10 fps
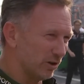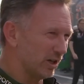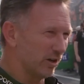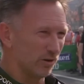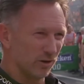
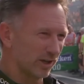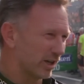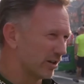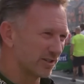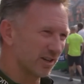you know, all the
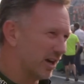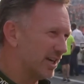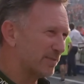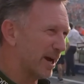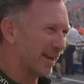girls and
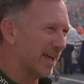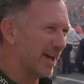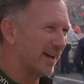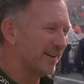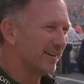guys back
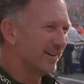there